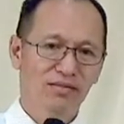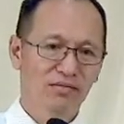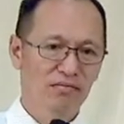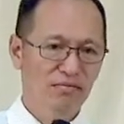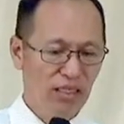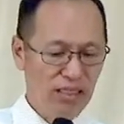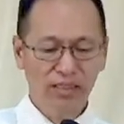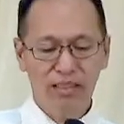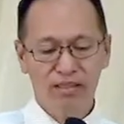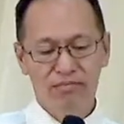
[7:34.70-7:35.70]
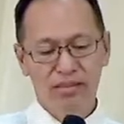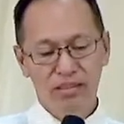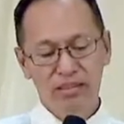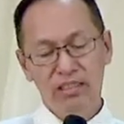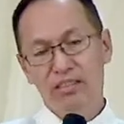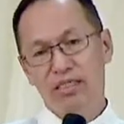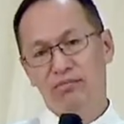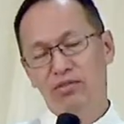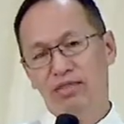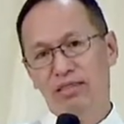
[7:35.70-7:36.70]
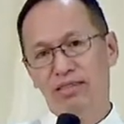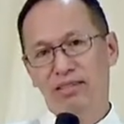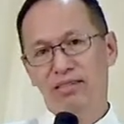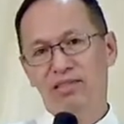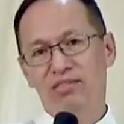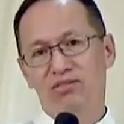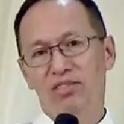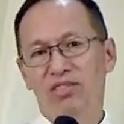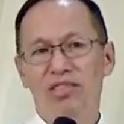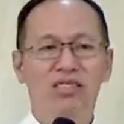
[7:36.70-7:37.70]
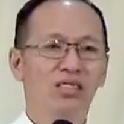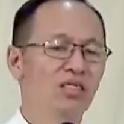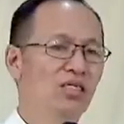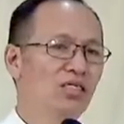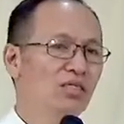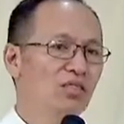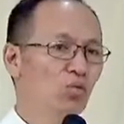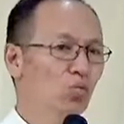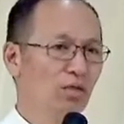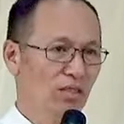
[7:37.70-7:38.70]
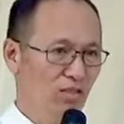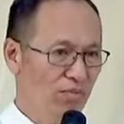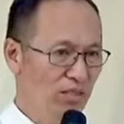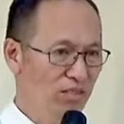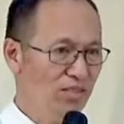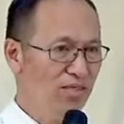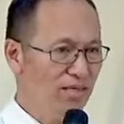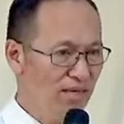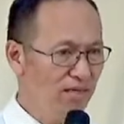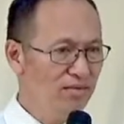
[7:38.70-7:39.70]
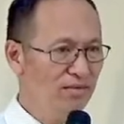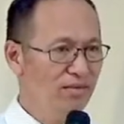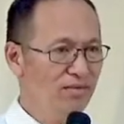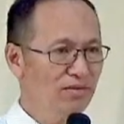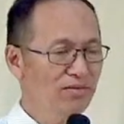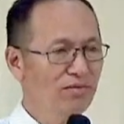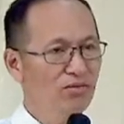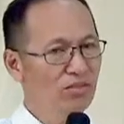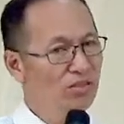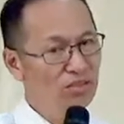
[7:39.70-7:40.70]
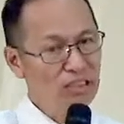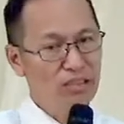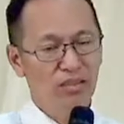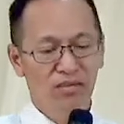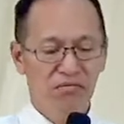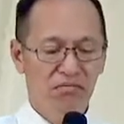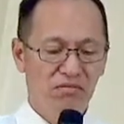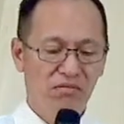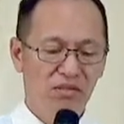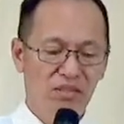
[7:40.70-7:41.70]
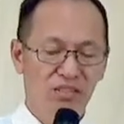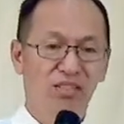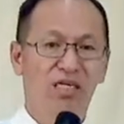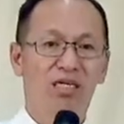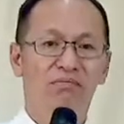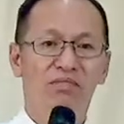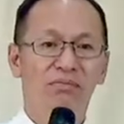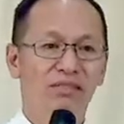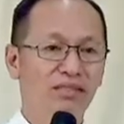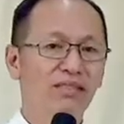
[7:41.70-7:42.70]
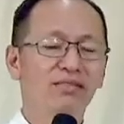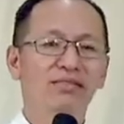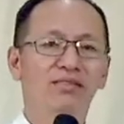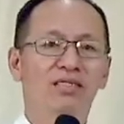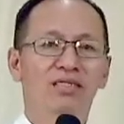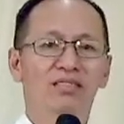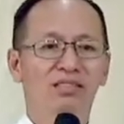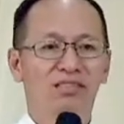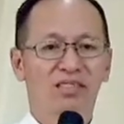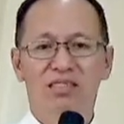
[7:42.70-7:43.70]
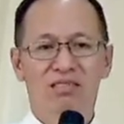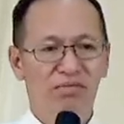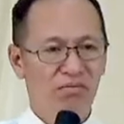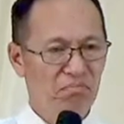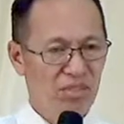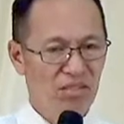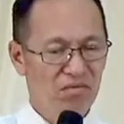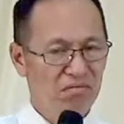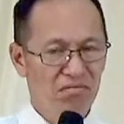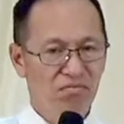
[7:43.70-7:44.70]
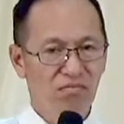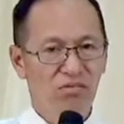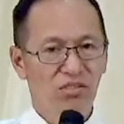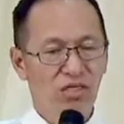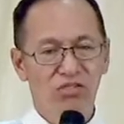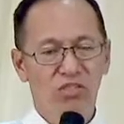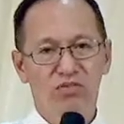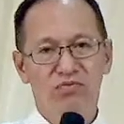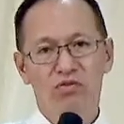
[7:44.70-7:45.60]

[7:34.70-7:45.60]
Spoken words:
talagang makikita mo talaga, it's really the work of His hands. Kung hindi, this can never be done, this can never be successful.